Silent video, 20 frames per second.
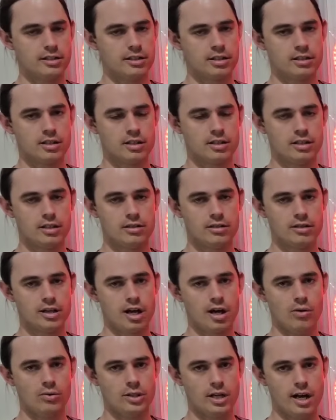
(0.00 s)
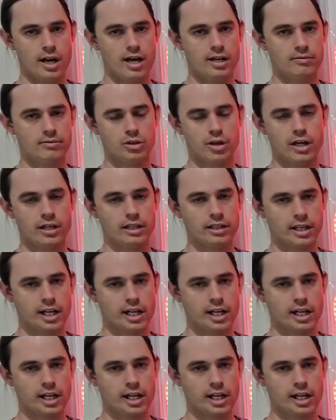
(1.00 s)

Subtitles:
and I know they're not Alt Art Trainer